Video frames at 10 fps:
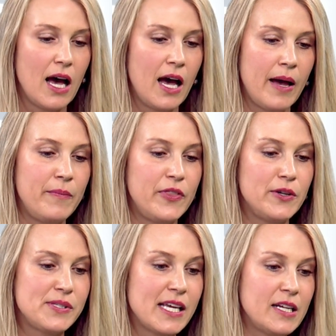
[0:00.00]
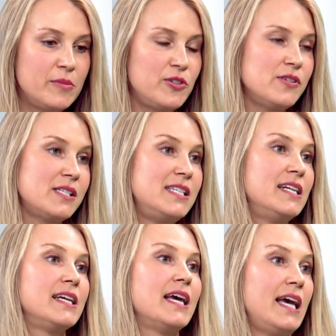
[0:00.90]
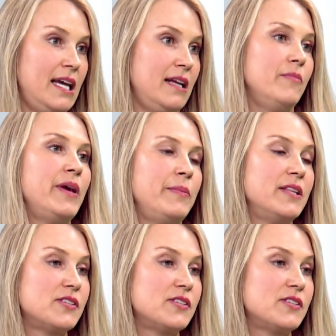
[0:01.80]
um, those animals didn't get maybe